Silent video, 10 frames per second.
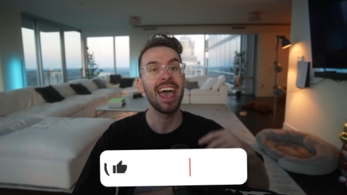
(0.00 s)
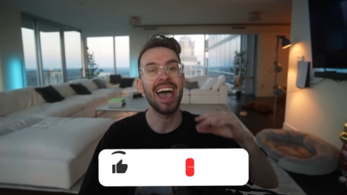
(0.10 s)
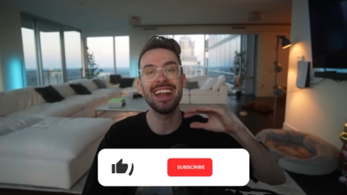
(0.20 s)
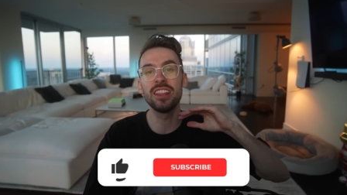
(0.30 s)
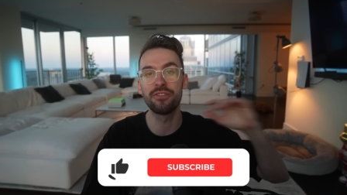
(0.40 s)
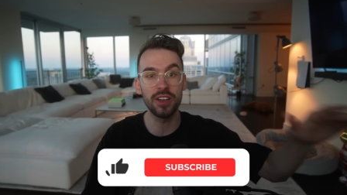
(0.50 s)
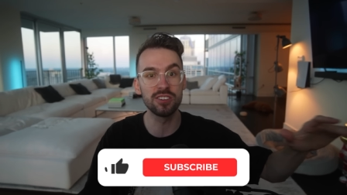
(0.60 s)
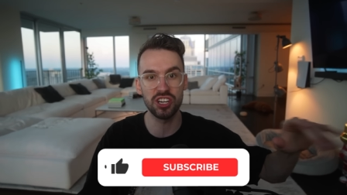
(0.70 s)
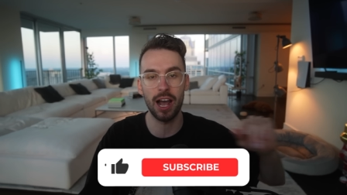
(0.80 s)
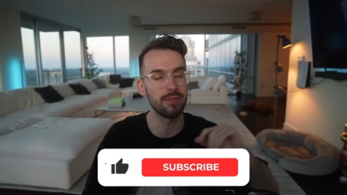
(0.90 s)
And in the
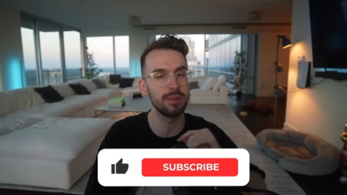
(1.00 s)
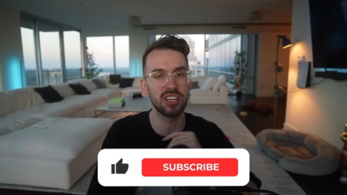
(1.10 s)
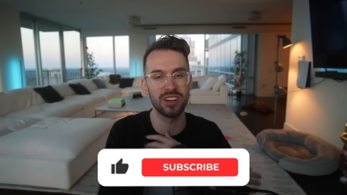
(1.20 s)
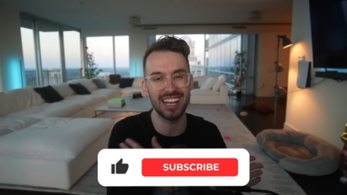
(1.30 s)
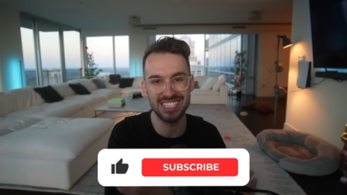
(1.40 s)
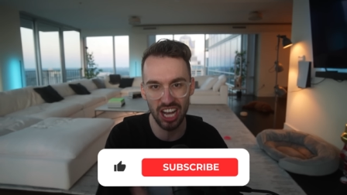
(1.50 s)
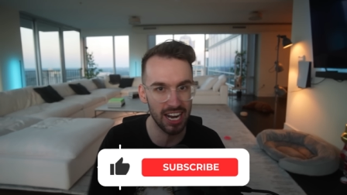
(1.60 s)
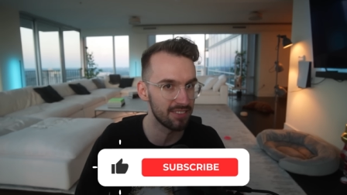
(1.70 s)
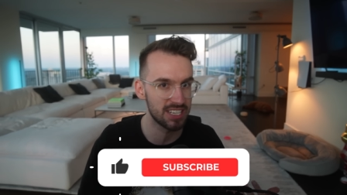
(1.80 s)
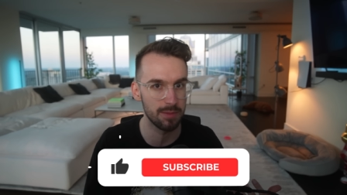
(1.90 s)
future, I'm going to be doing a
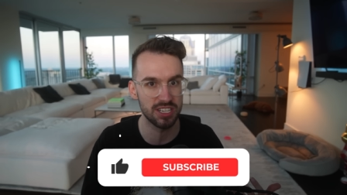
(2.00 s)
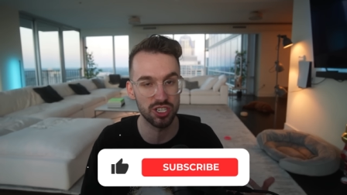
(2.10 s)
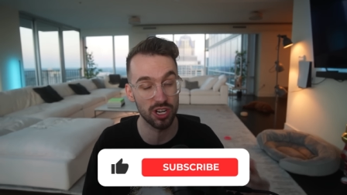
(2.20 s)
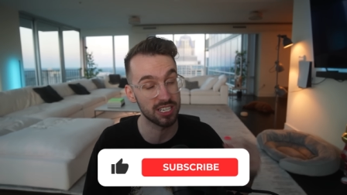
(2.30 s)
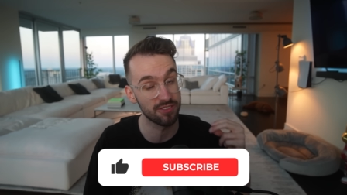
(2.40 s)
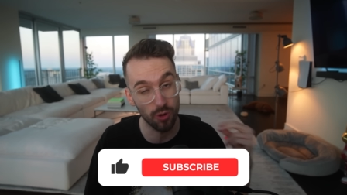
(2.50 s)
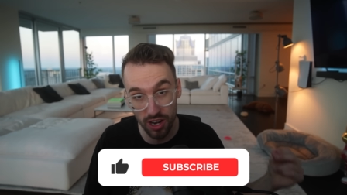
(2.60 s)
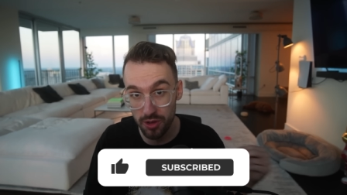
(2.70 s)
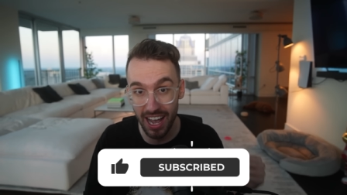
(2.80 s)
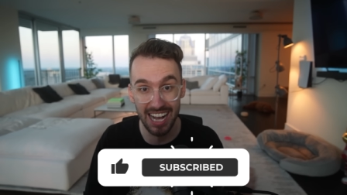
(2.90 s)
ton of tips and tricks
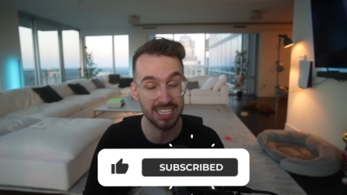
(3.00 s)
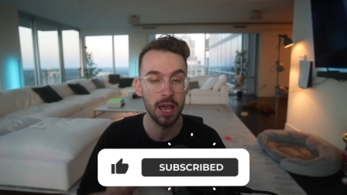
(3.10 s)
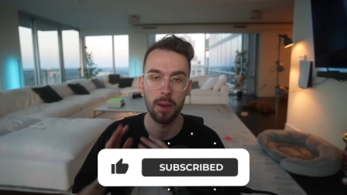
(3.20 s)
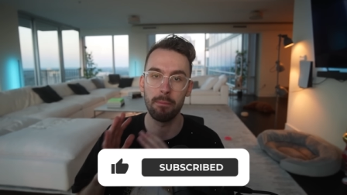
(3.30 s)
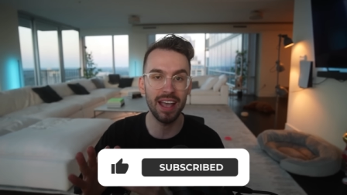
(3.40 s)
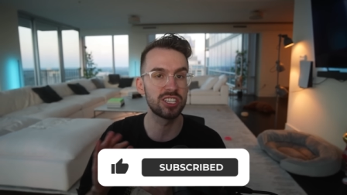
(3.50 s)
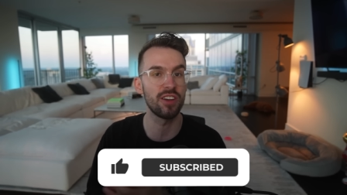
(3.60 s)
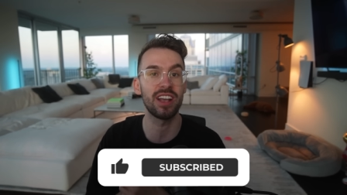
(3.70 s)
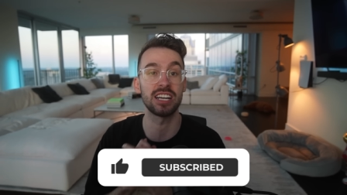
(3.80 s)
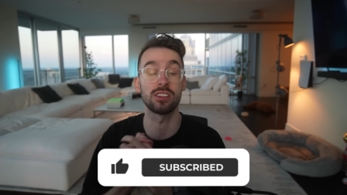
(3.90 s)
for you guys. Make
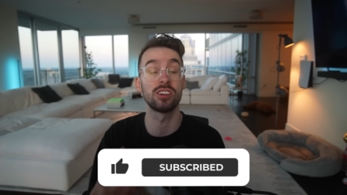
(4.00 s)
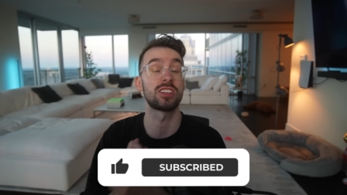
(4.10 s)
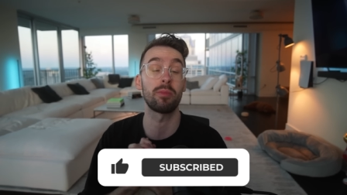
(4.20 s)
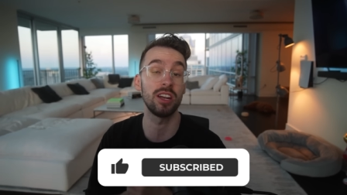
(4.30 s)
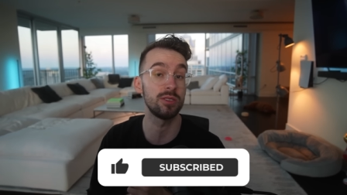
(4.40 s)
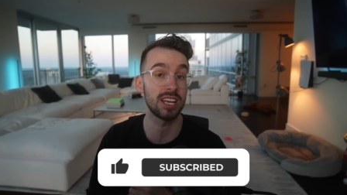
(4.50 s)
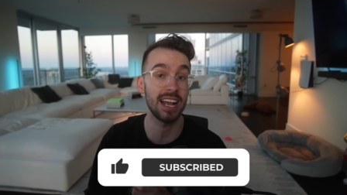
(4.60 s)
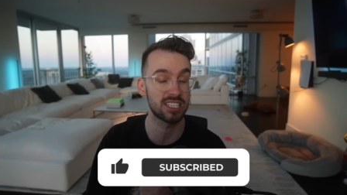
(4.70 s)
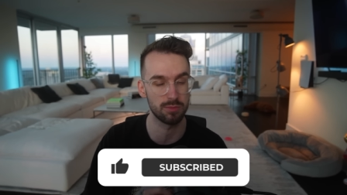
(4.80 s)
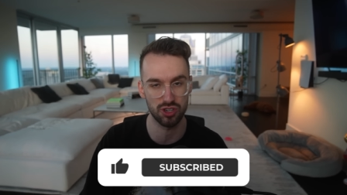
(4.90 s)
sure if you guys learned something new
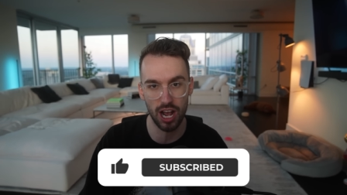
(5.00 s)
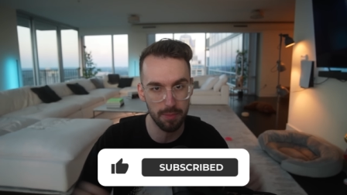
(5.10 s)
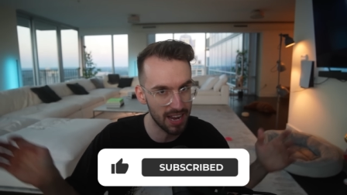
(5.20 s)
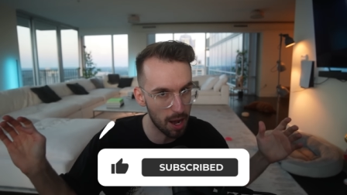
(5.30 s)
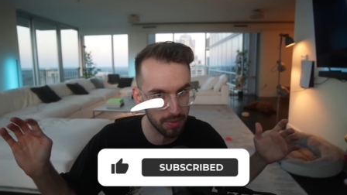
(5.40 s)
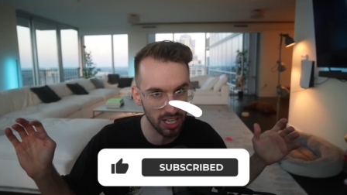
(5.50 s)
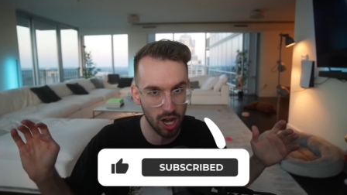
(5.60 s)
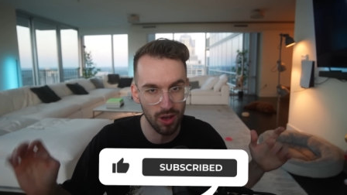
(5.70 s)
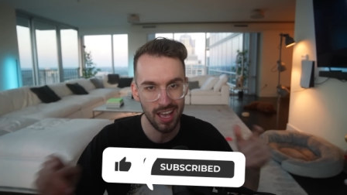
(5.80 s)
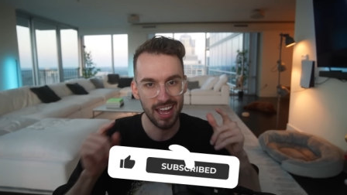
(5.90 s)
today, subscribe down
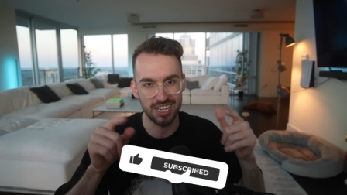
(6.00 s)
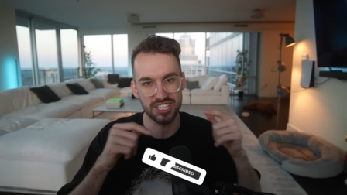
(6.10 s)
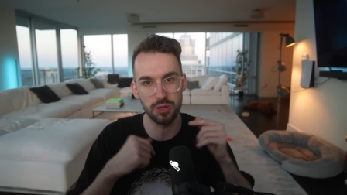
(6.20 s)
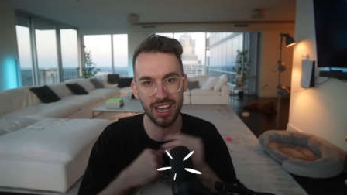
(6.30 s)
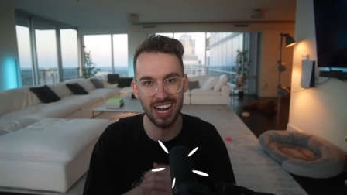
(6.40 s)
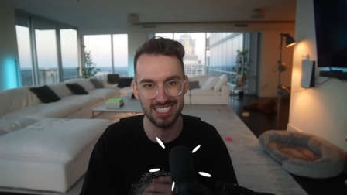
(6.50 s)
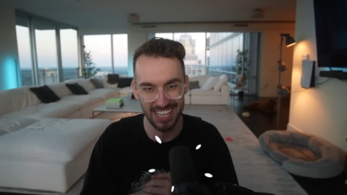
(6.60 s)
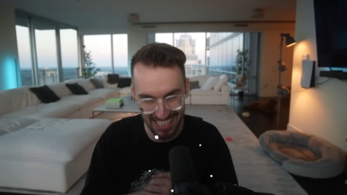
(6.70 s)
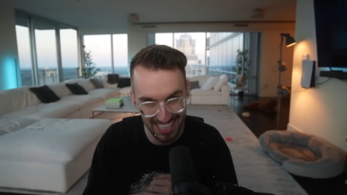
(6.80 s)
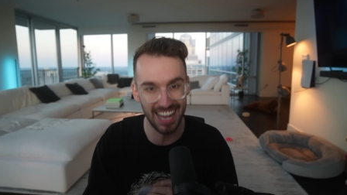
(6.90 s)
below, and I'll see you guys
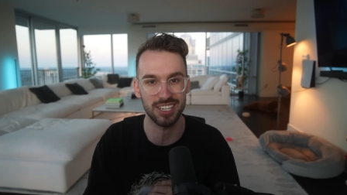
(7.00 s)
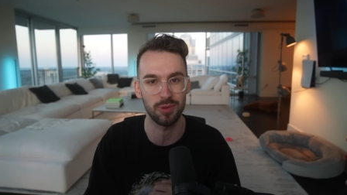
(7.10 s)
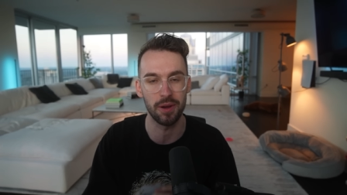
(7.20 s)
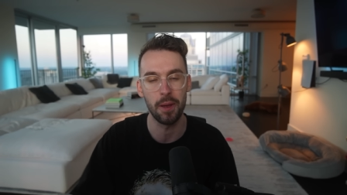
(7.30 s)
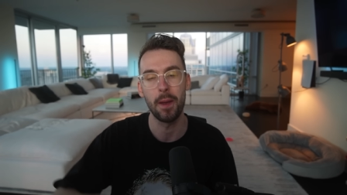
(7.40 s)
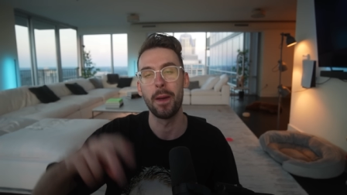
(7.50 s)
in the next one.